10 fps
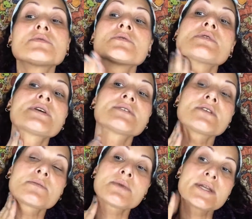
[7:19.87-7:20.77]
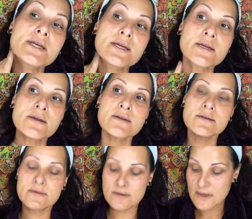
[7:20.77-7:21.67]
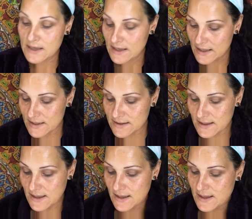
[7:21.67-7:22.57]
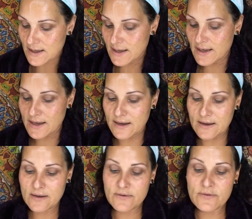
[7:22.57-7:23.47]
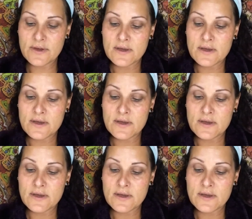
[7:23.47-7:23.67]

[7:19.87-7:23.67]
The rest on my neck. And then I have